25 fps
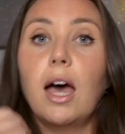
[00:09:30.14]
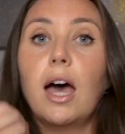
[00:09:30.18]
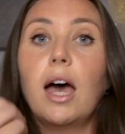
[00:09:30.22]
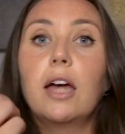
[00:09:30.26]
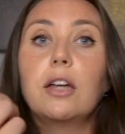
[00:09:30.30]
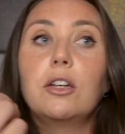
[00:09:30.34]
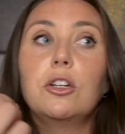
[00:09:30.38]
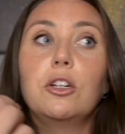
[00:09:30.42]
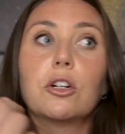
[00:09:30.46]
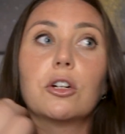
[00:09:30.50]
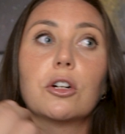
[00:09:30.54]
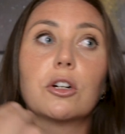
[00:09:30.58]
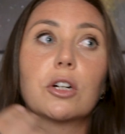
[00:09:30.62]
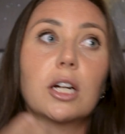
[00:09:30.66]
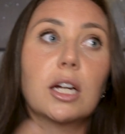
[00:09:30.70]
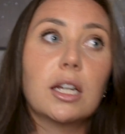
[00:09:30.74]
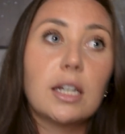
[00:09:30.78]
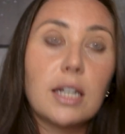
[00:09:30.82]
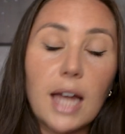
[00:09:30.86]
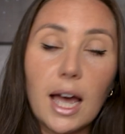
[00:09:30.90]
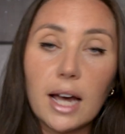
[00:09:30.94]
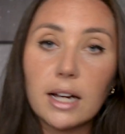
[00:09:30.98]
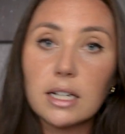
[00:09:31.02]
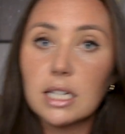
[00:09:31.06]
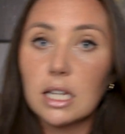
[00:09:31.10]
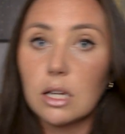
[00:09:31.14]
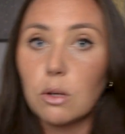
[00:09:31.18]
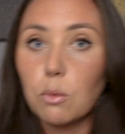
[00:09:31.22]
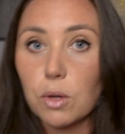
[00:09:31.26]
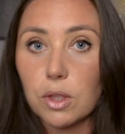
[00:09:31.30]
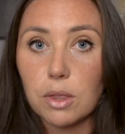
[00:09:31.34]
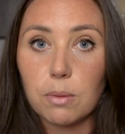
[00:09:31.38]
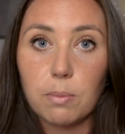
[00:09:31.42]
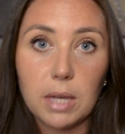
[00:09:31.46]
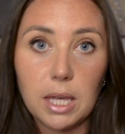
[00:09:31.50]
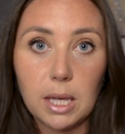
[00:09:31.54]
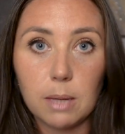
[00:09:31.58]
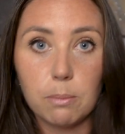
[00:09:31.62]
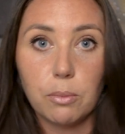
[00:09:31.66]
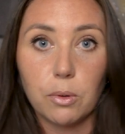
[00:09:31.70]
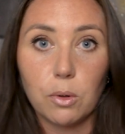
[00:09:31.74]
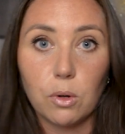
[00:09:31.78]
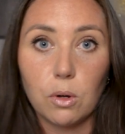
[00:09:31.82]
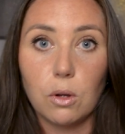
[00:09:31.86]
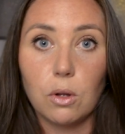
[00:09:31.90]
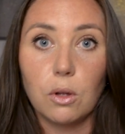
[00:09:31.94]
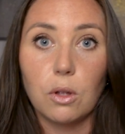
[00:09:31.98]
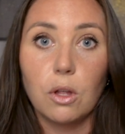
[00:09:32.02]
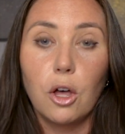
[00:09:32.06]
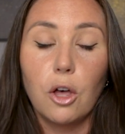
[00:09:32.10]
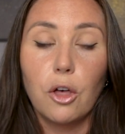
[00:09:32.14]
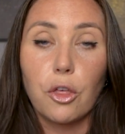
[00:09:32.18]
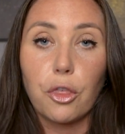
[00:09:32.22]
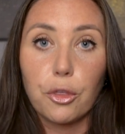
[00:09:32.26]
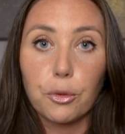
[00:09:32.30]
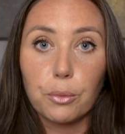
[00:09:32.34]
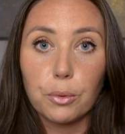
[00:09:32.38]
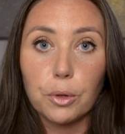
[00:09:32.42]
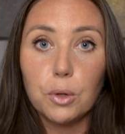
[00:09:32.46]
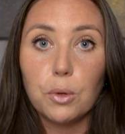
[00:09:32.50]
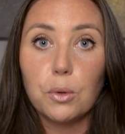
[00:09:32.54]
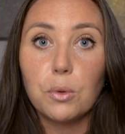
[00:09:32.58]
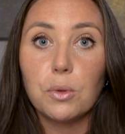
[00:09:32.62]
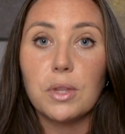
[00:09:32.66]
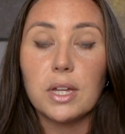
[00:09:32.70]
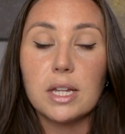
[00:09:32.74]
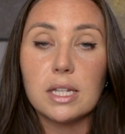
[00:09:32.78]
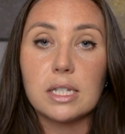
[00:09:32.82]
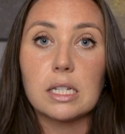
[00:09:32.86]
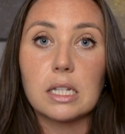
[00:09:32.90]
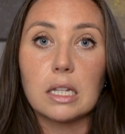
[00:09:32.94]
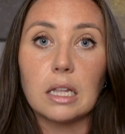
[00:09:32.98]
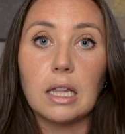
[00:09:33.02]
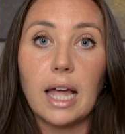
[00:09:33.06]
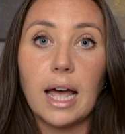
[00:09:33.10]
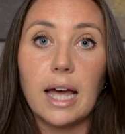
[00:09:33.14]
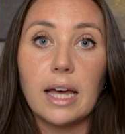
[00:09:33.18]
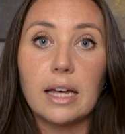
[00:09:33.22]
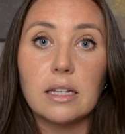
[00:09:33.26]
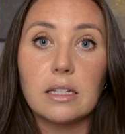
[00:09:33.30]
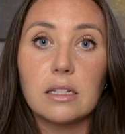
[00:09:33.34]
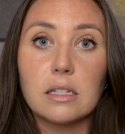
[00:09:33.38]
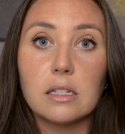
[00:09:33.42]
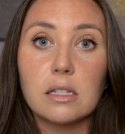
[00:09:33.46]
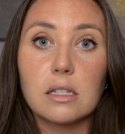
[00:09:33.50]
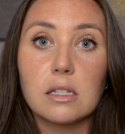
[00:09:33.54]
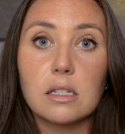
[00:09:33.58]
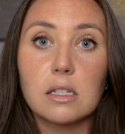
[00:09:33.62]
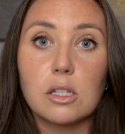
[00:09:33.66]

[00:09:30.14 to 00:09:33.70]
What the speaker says: and you're connecting with people through this lens.